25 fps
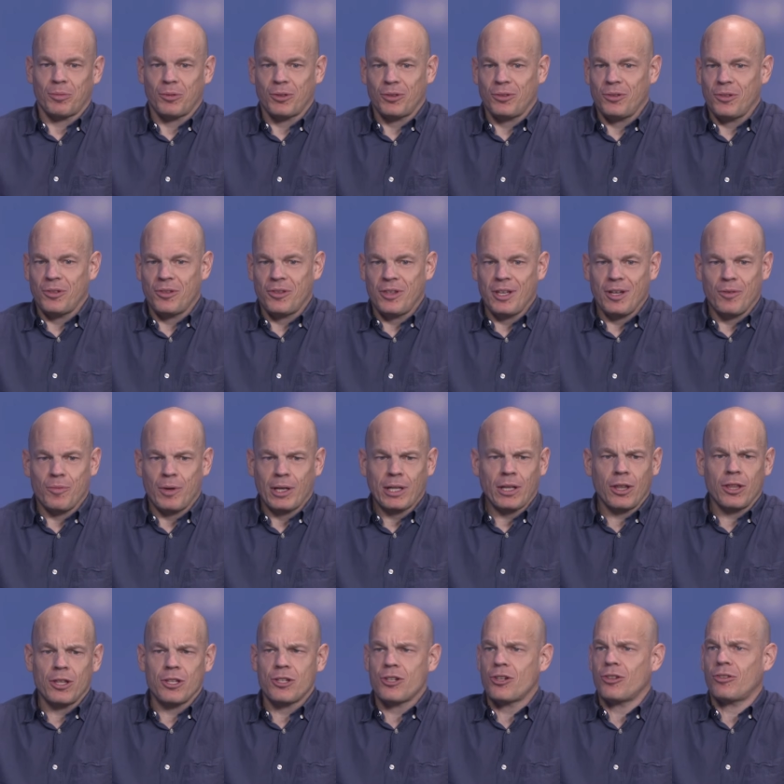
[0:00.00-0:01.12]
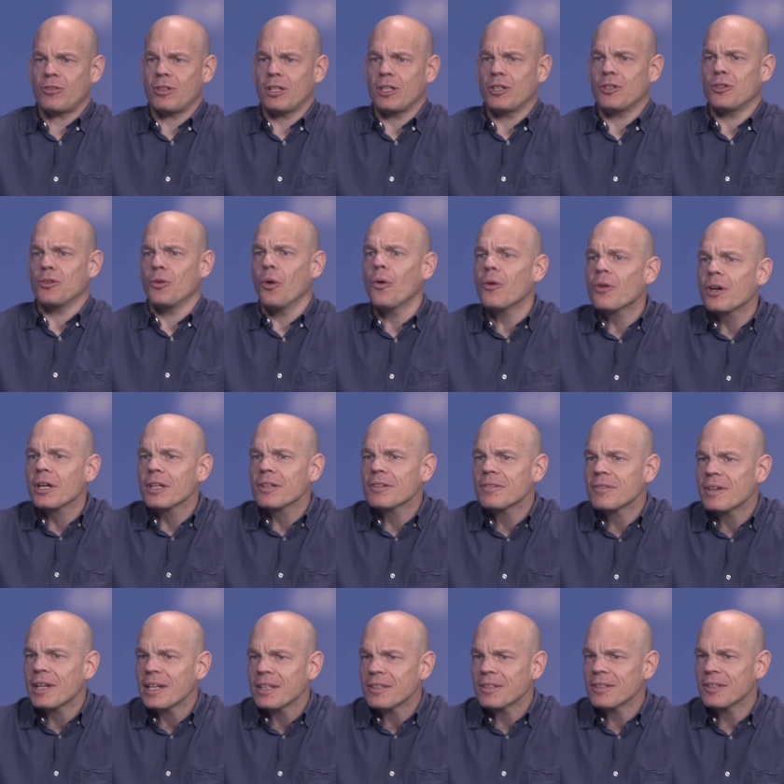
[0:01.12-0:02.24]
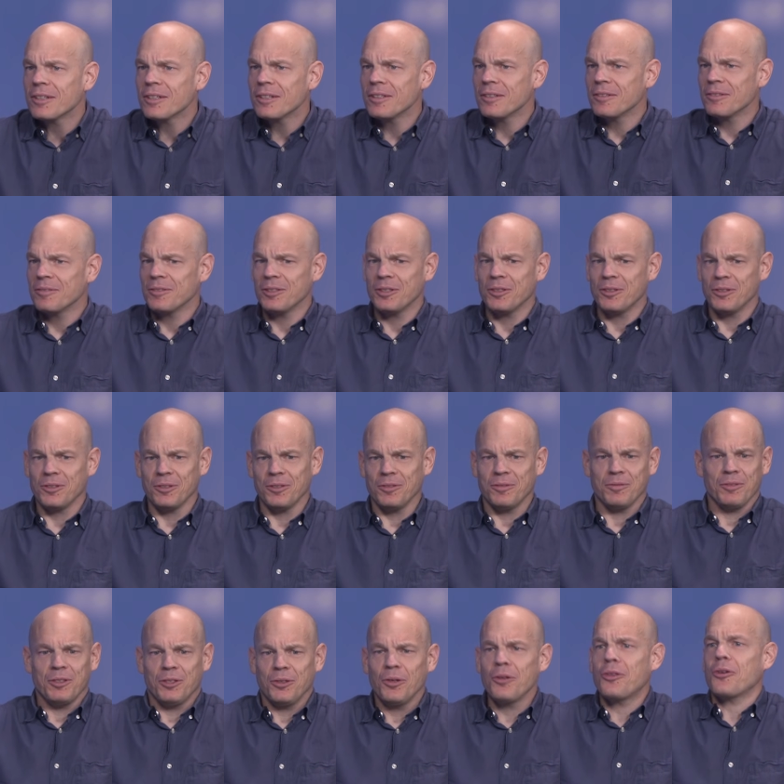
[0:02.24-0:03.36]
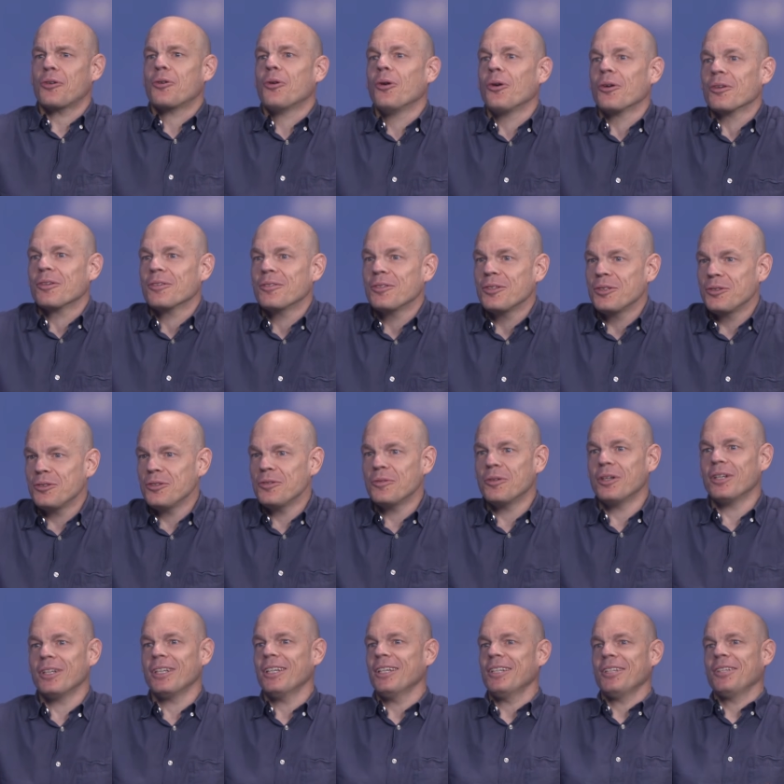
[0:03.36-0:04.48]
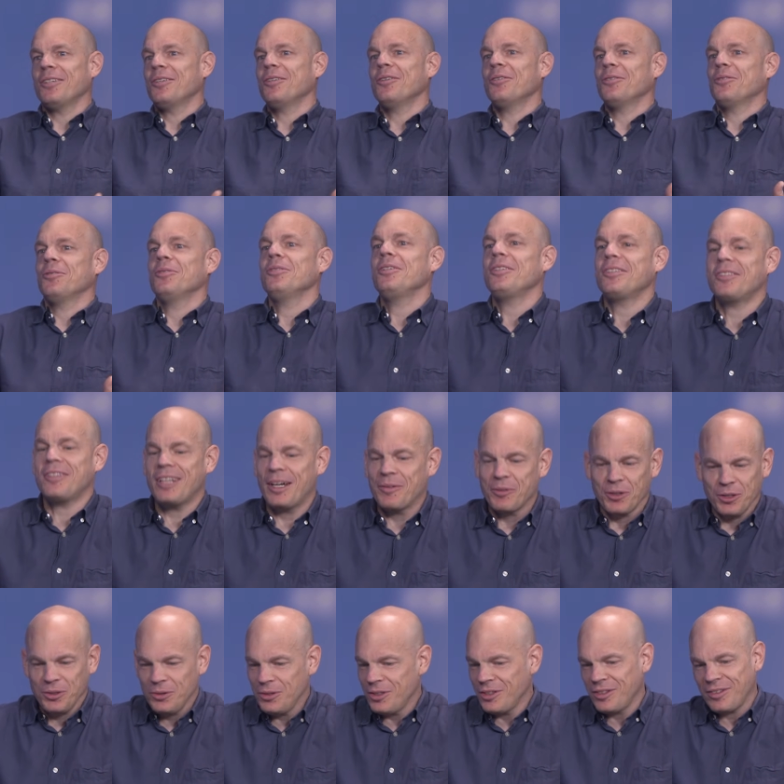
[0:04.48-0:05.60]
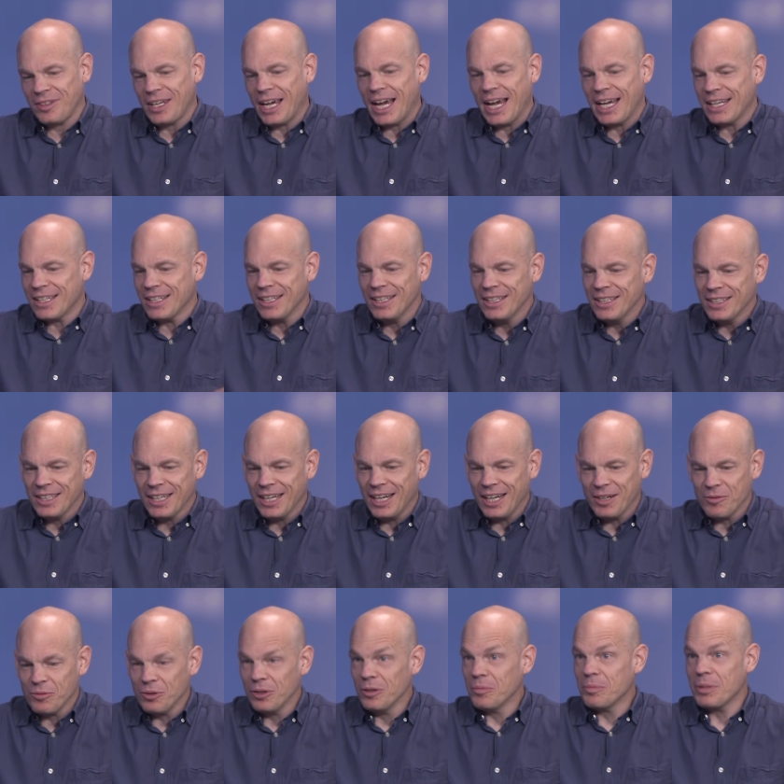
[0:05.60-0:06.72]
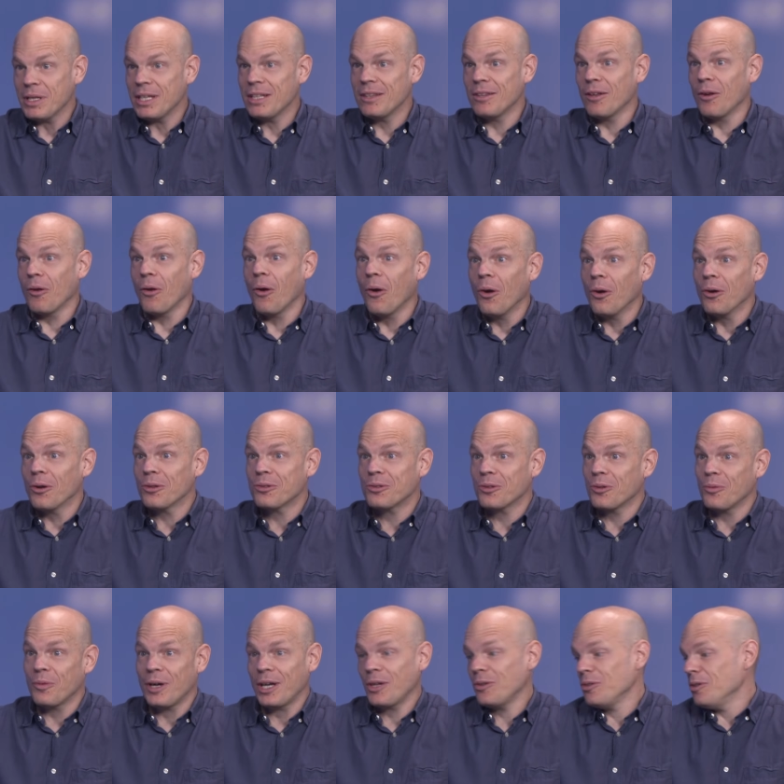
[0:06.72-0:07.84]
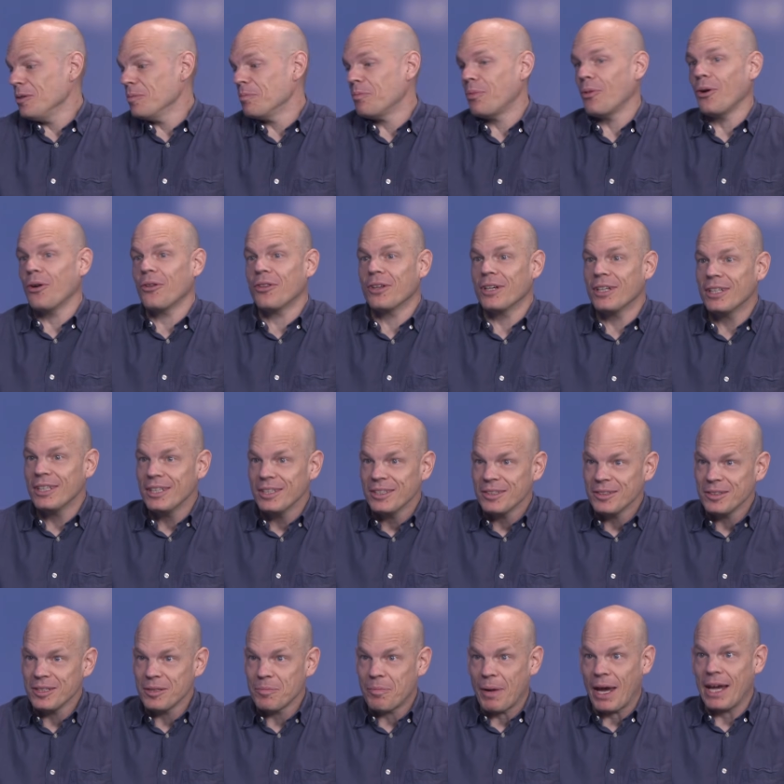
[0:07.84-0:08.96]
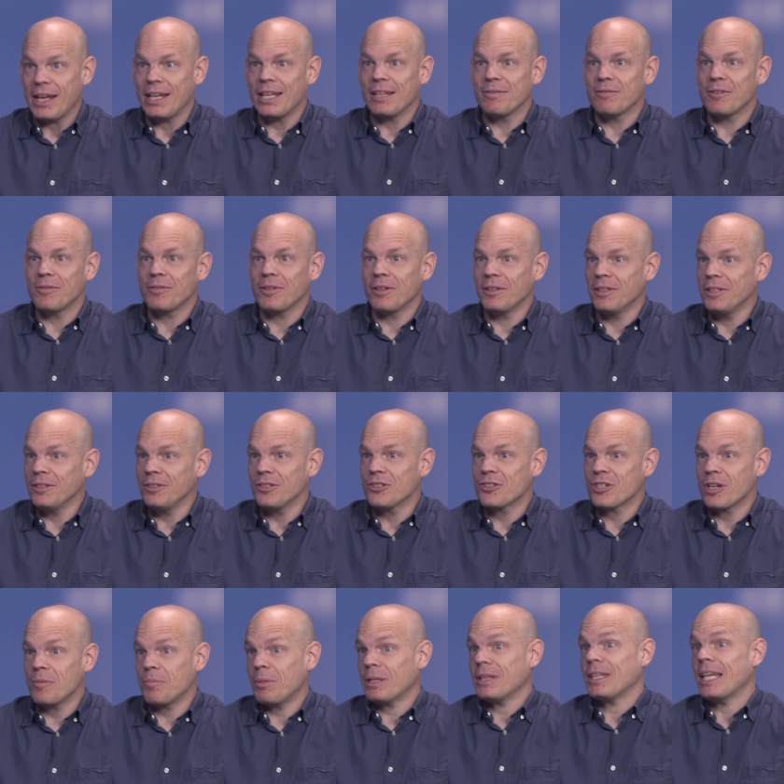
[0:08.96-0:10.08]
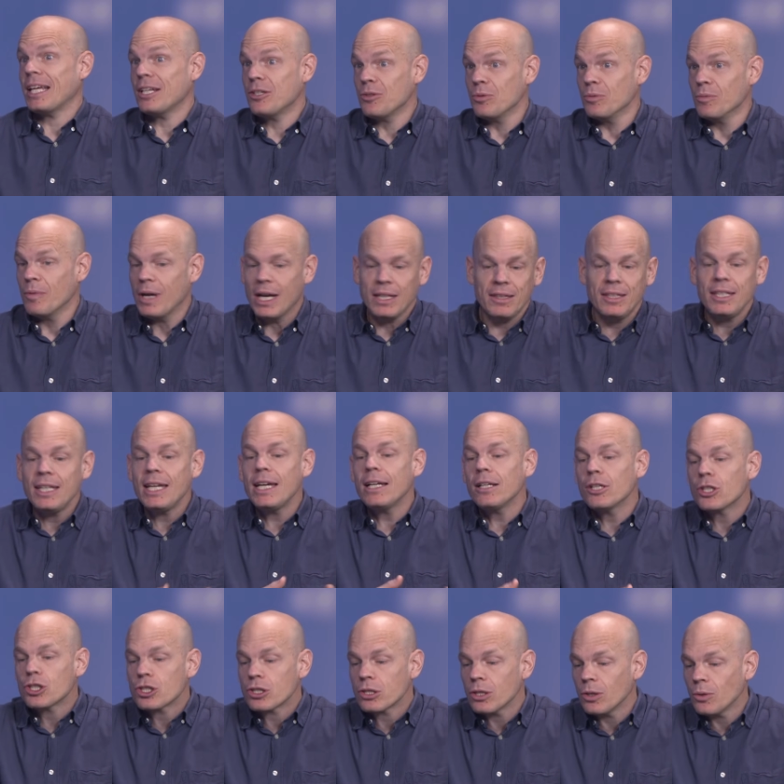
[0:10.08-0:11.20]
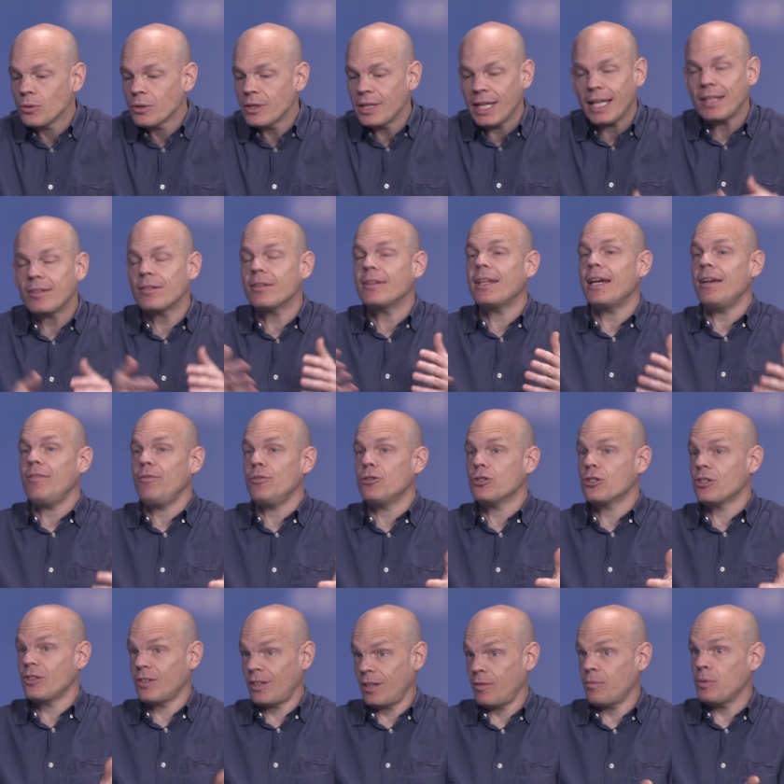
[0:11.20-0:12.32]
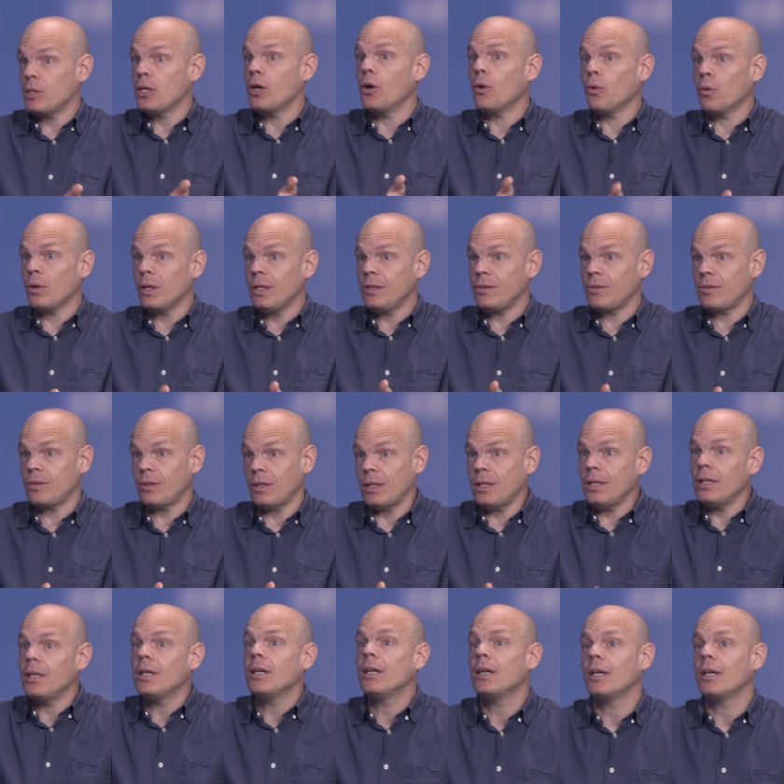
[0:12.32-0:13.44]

because you'd think, why don't they just ignore it, right? You're the court. You decide what you decide will be the law, so why do you bother debating with the literature? But they do, and the English don't, and that's a divergence that we only see